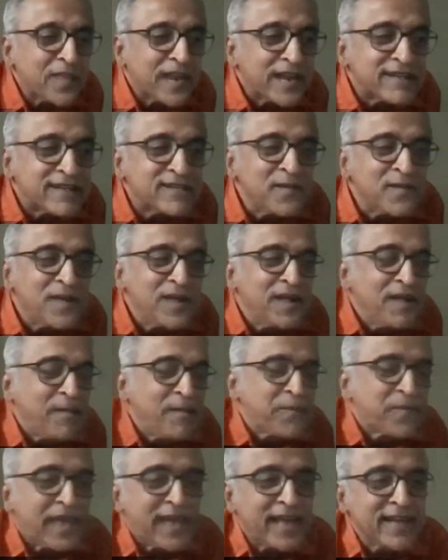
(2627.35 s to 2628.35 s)
that
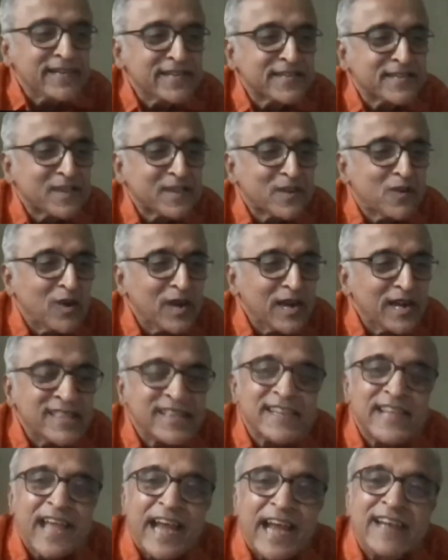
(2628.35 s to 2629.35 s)
ages ago in
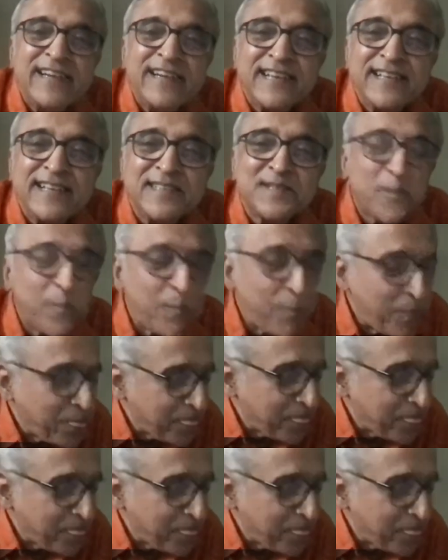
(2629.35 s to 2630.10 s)
the nineties,